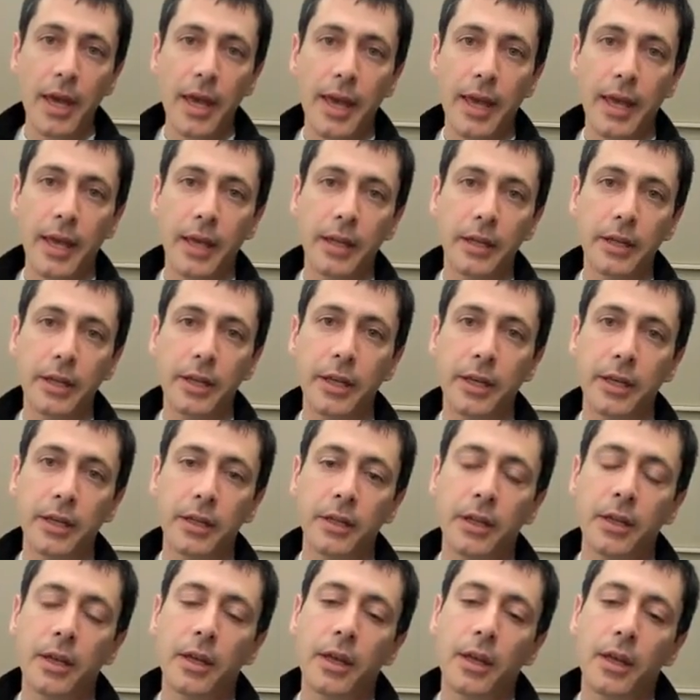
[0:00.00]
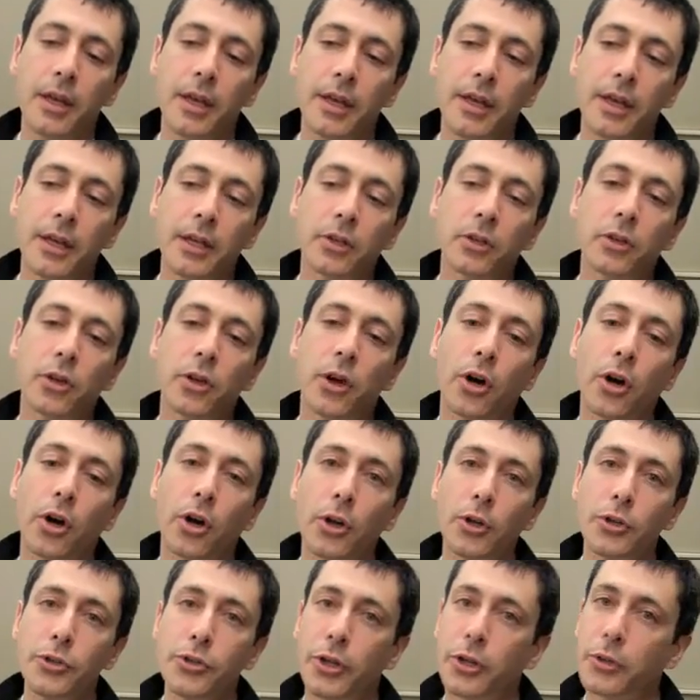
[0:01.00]
and it
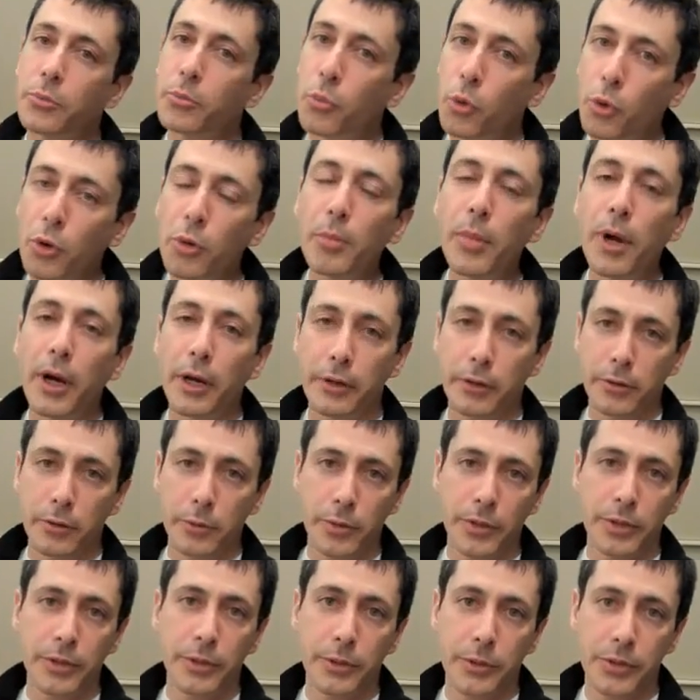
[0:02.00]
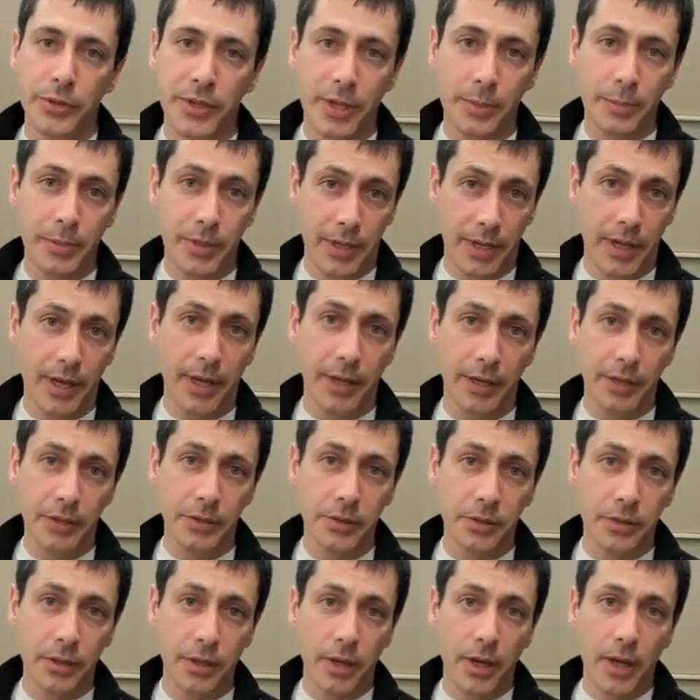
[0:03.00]
calls on more modern Windows
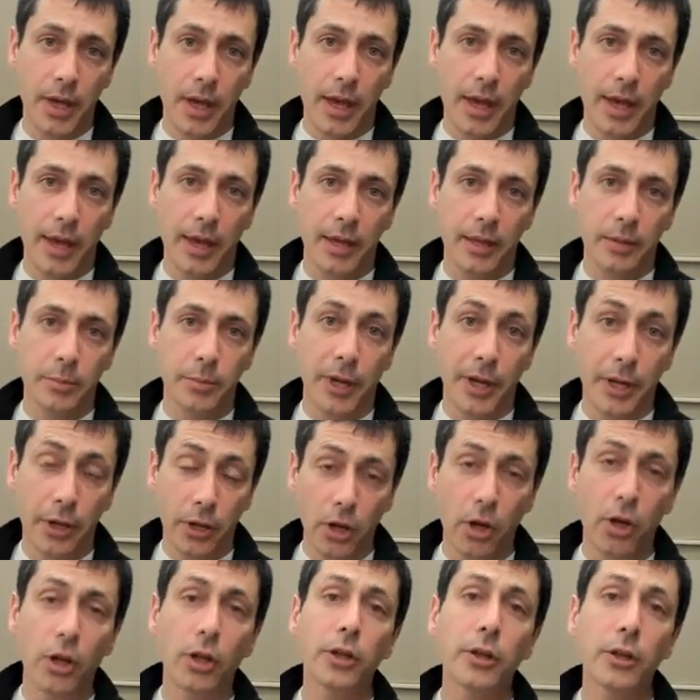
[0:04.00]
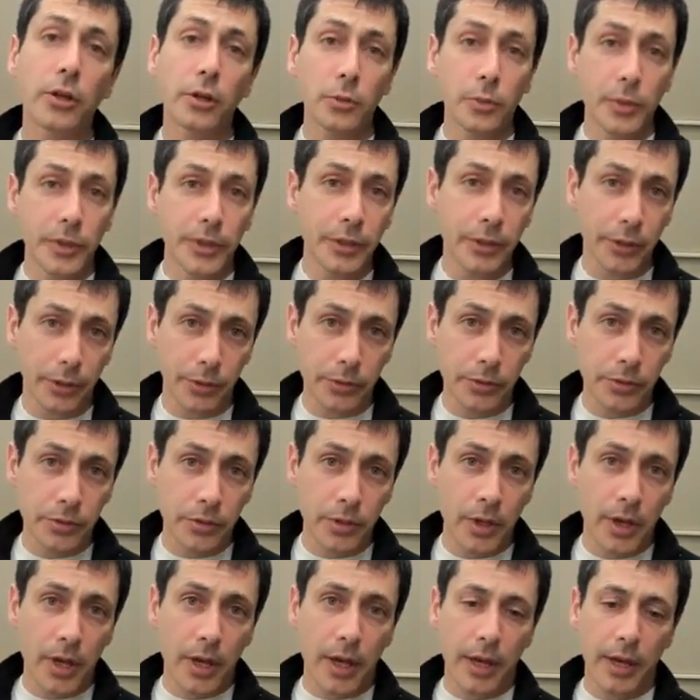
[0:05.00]
APIs. And by calling on Windows,
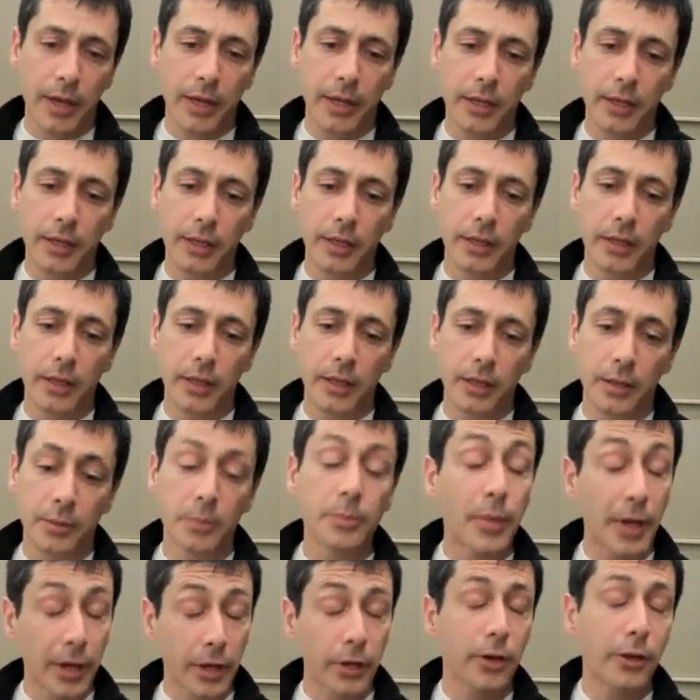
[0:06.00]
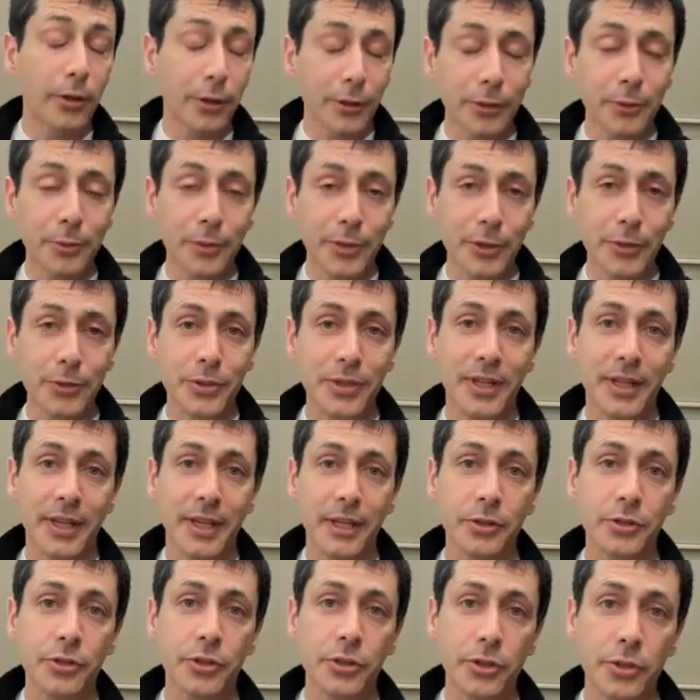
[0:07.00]
it
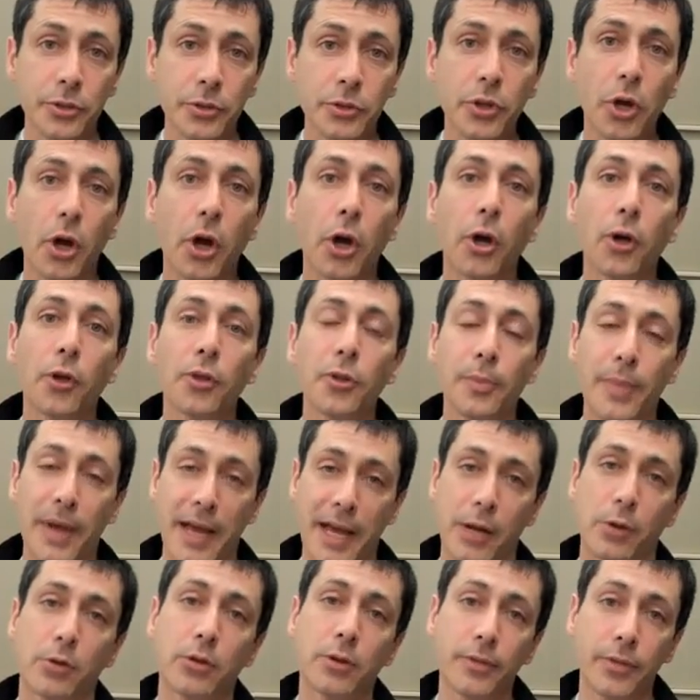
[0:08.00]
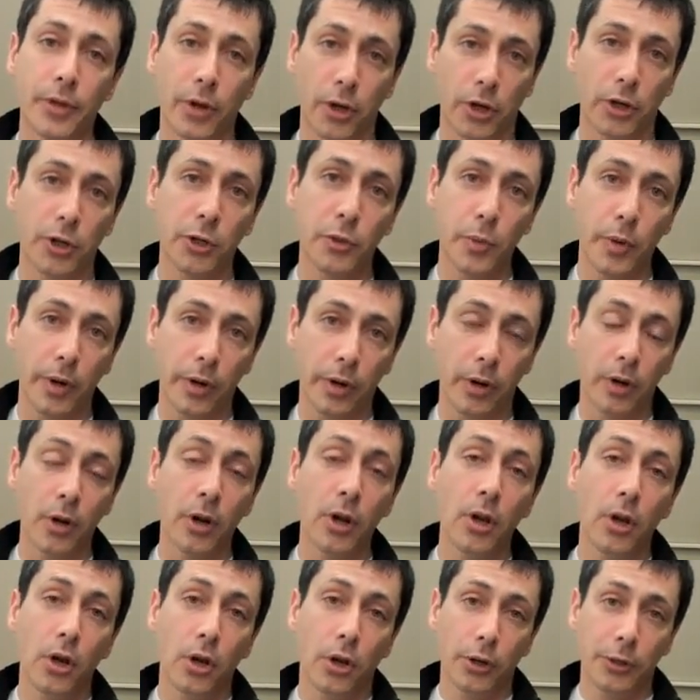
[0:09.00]
gets to use all the power of the hardware
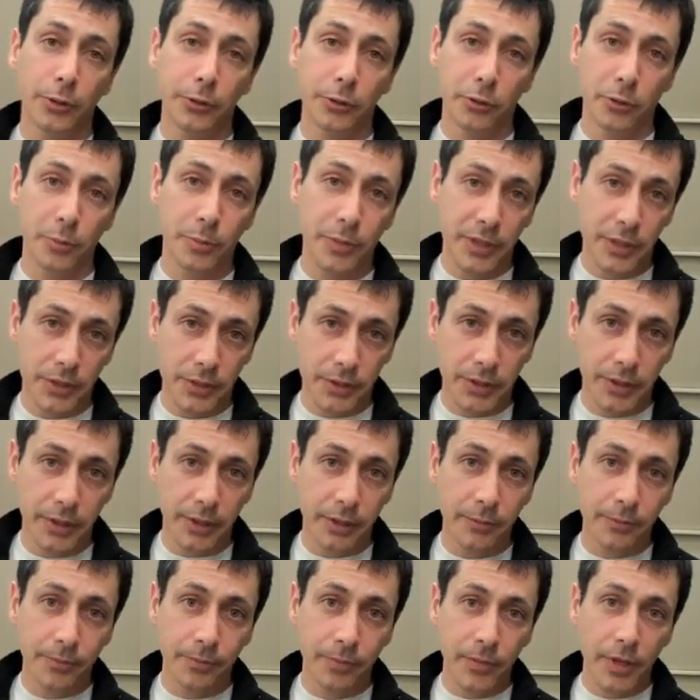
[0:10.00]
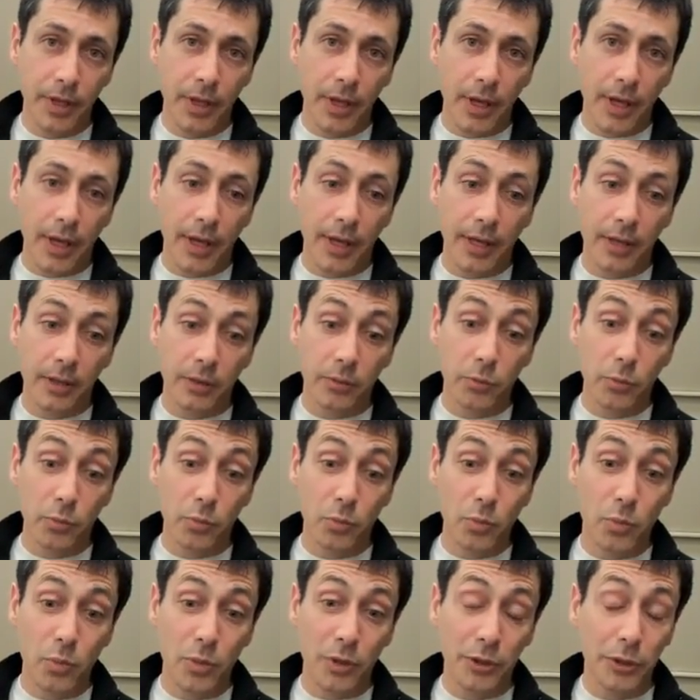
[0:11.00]
on your PC. And
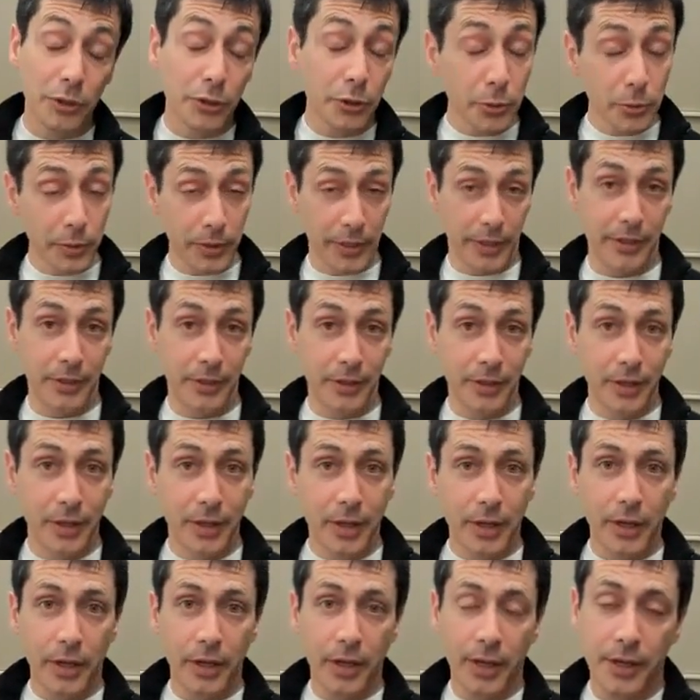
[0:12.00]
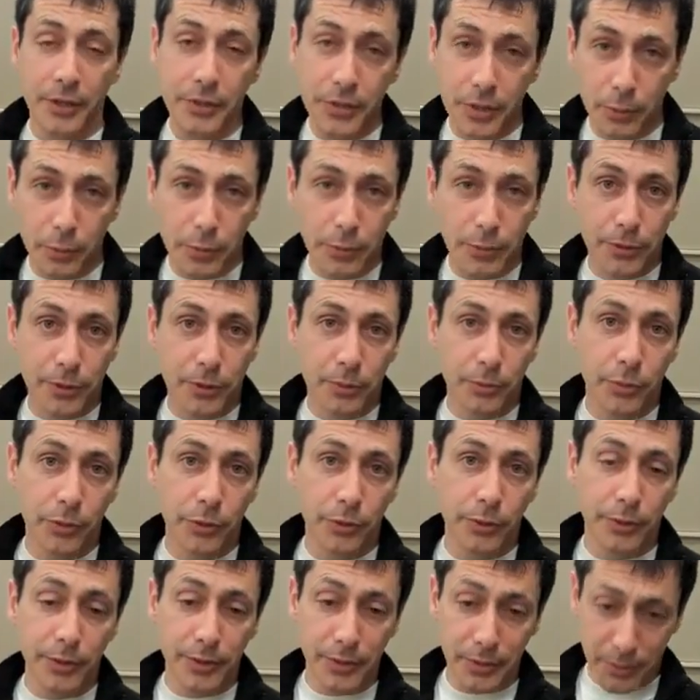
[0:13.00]
what you win as someone with a
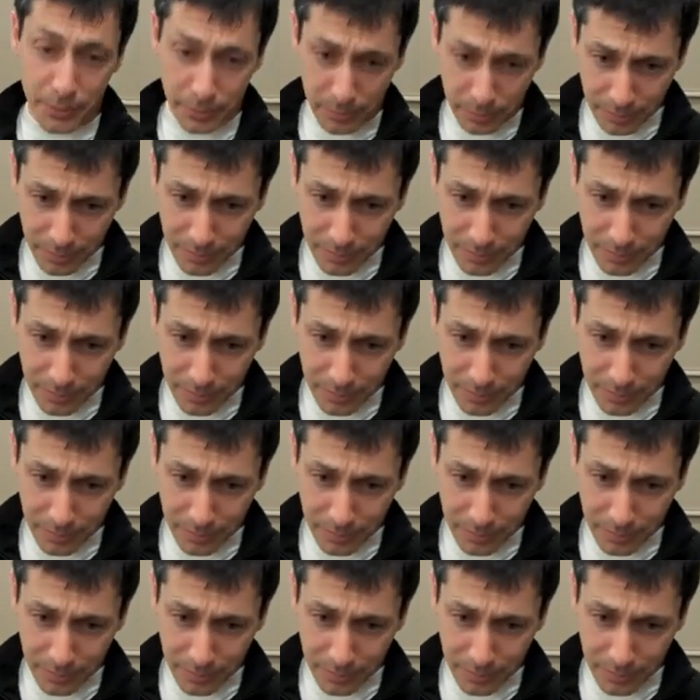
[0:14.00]
computer is